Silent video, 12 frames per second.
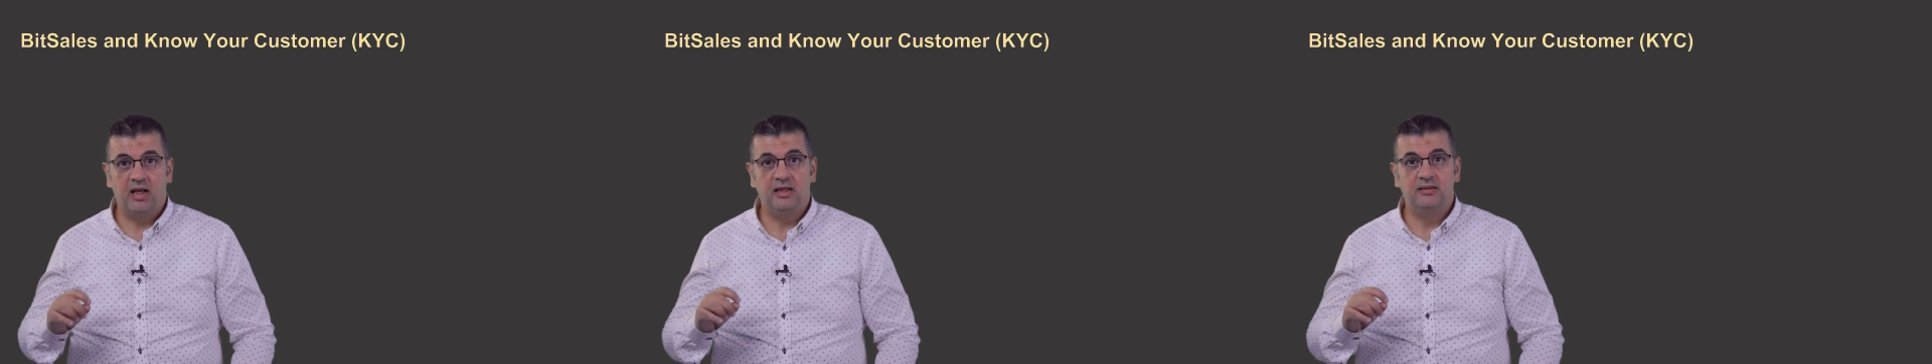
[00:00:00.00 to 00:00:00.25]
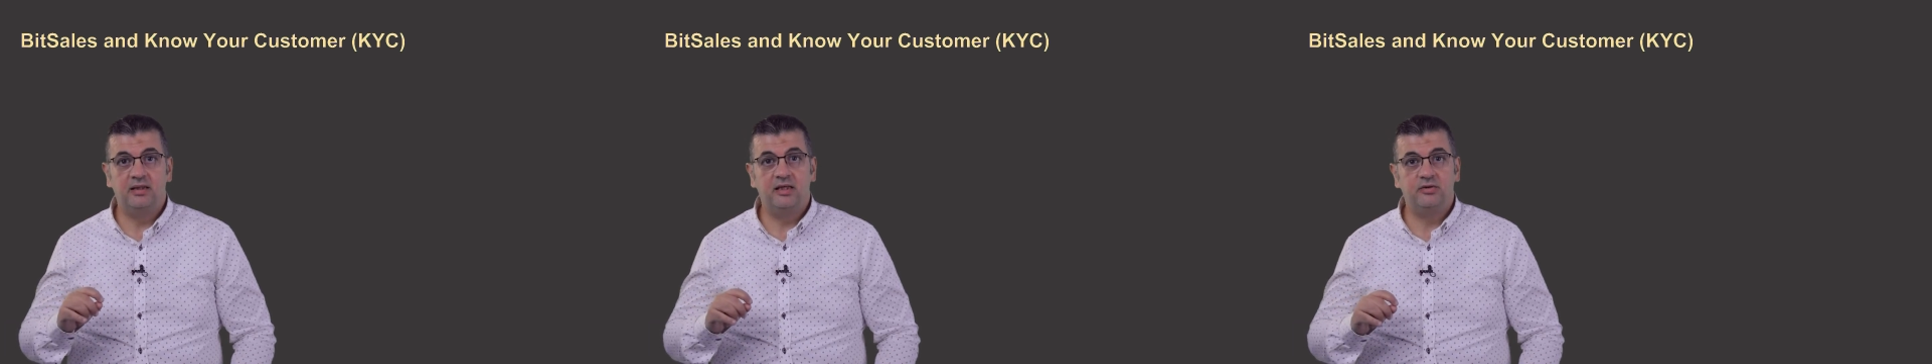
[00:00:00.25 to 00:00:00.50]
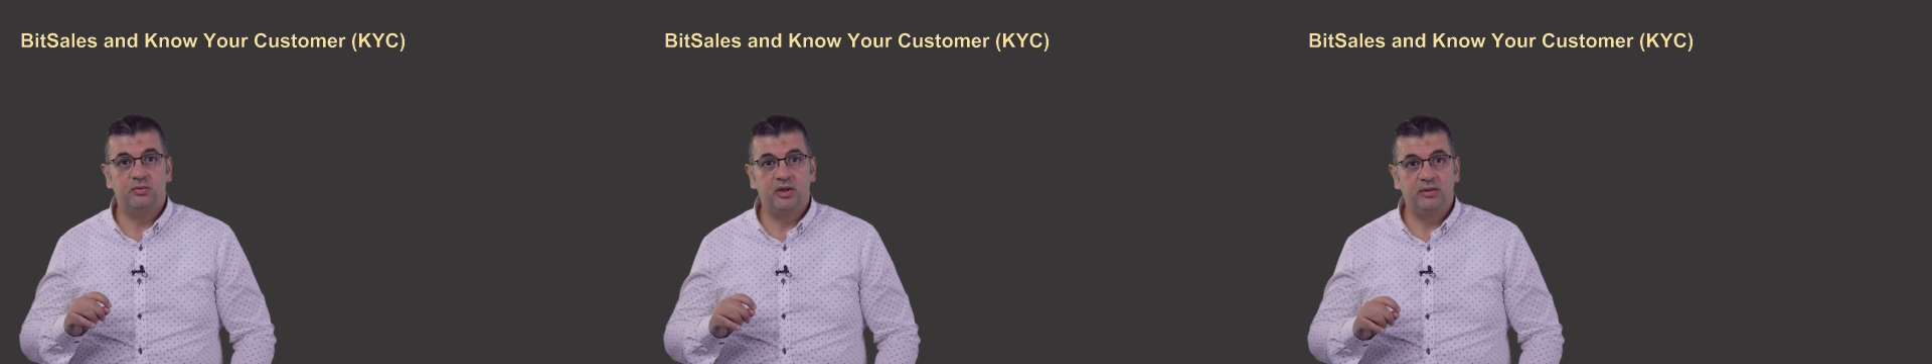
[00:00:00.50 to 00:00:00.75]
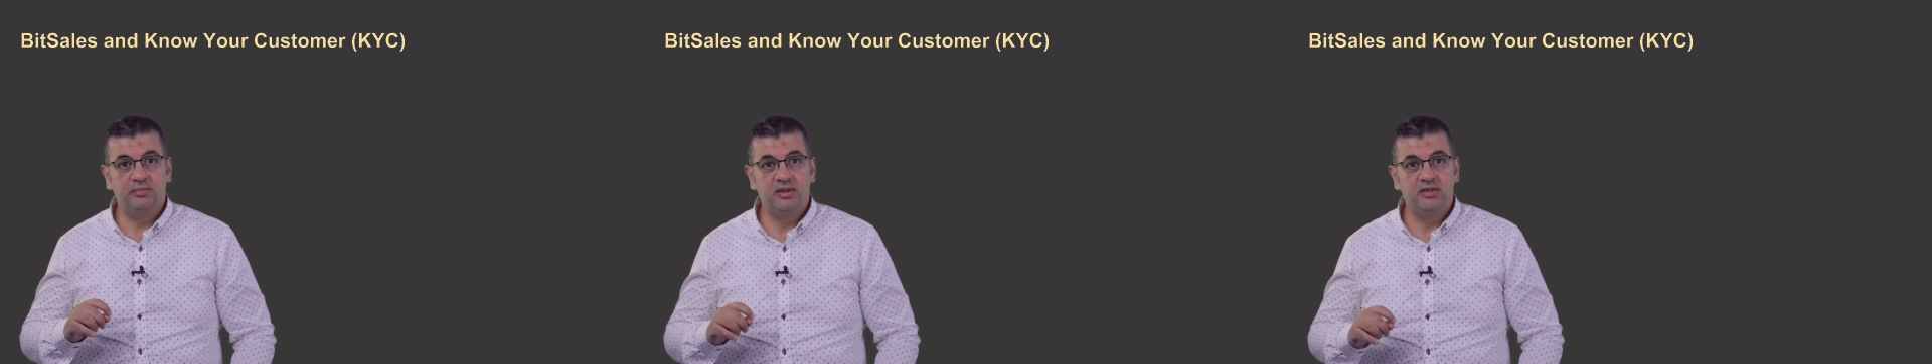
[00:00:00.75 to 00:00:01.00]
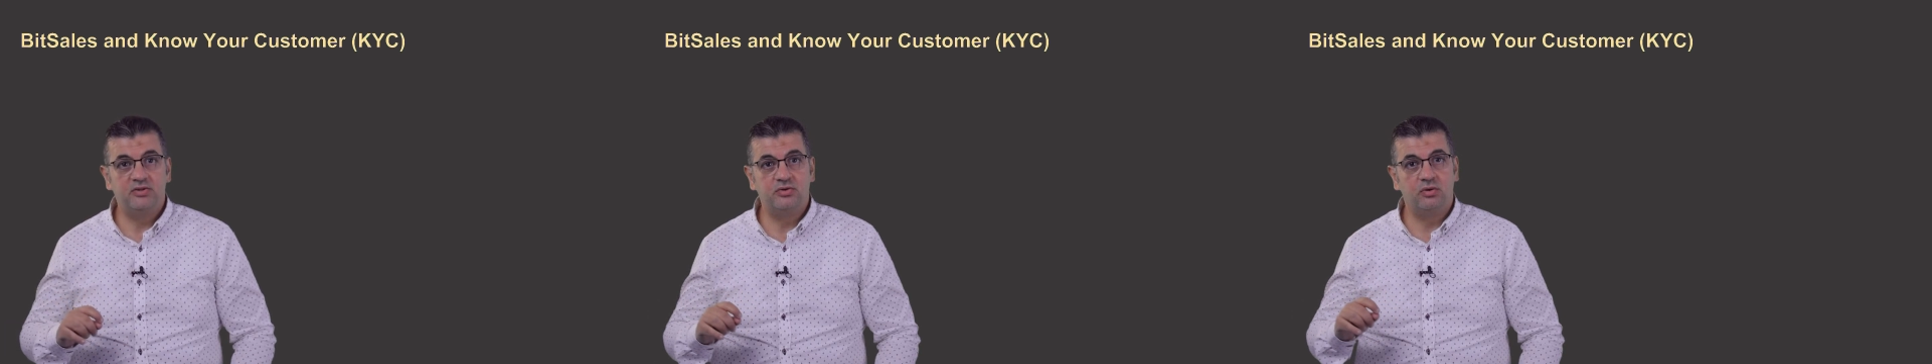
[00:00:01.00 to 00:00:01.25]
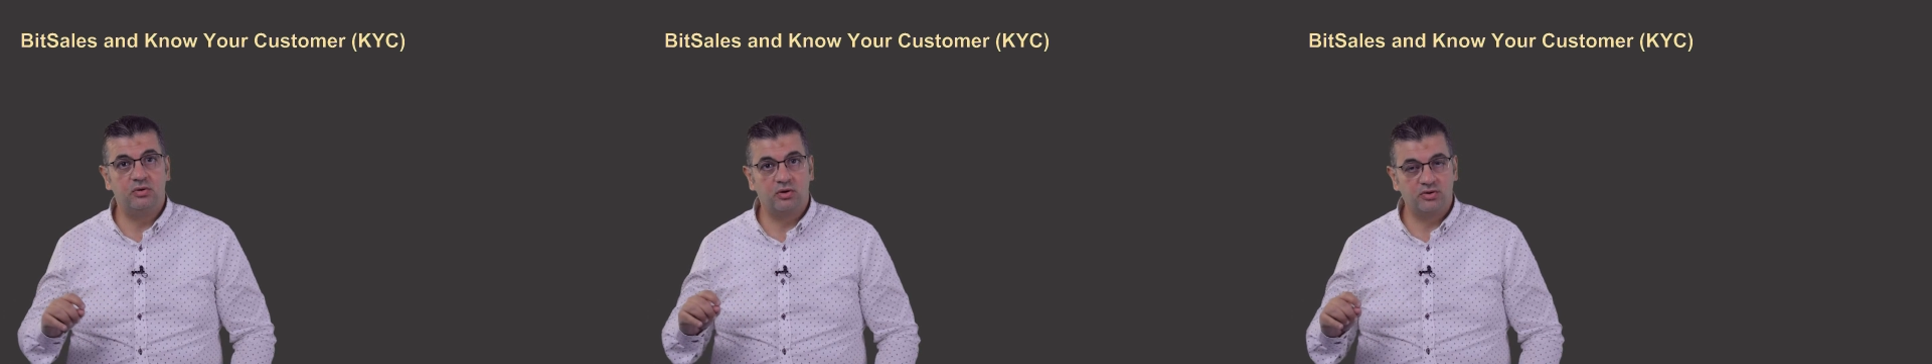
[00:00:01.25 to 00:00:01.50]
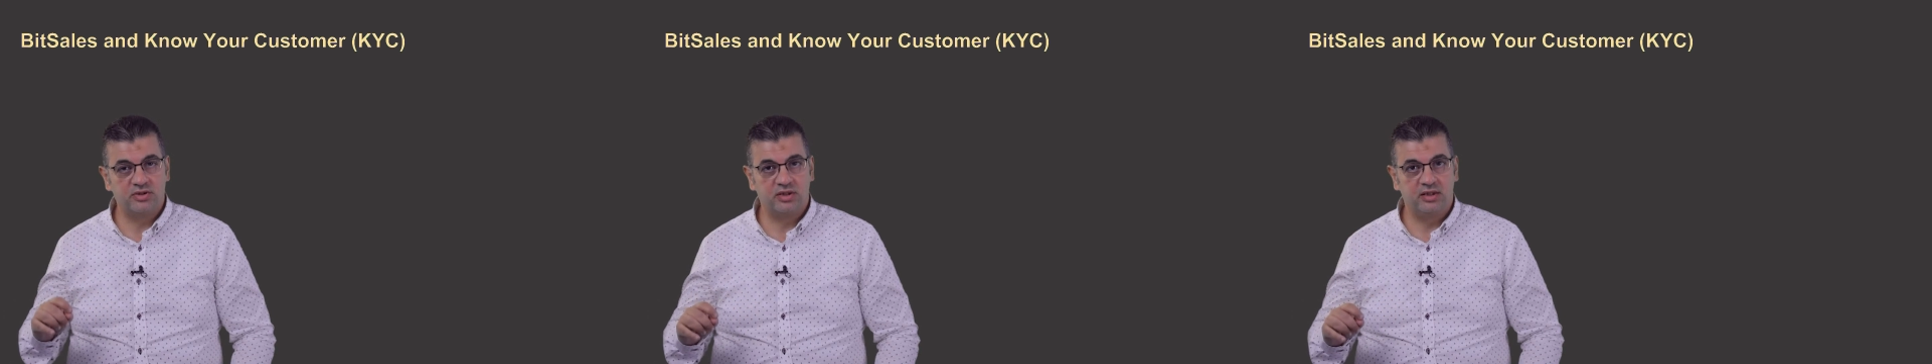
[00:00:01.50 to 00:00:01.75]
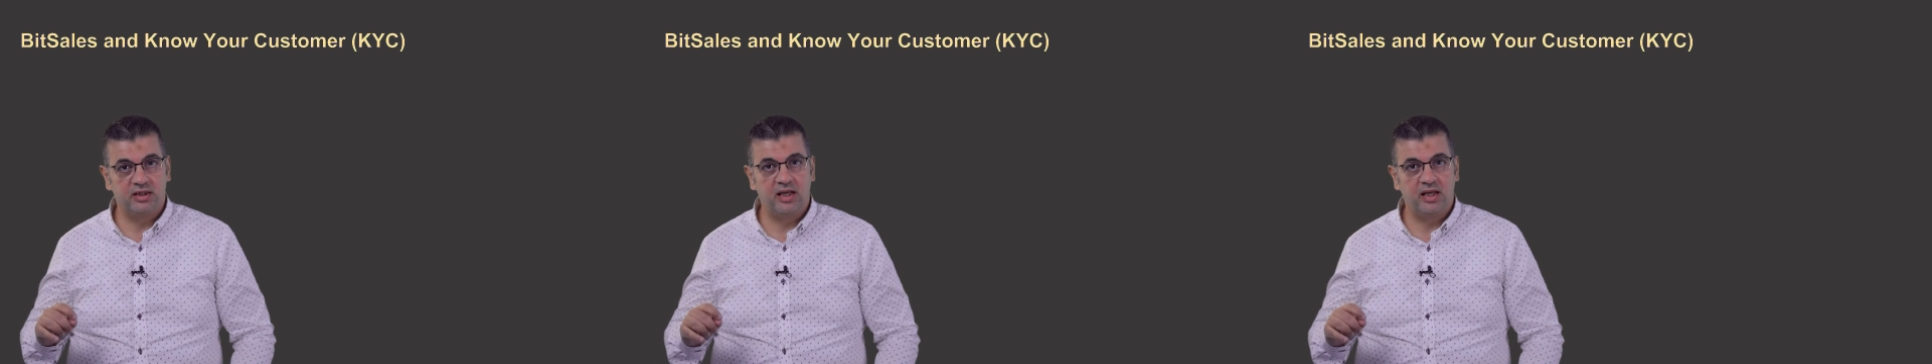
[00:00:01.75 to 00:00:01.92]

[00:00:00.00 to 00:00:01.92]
and it will be so costly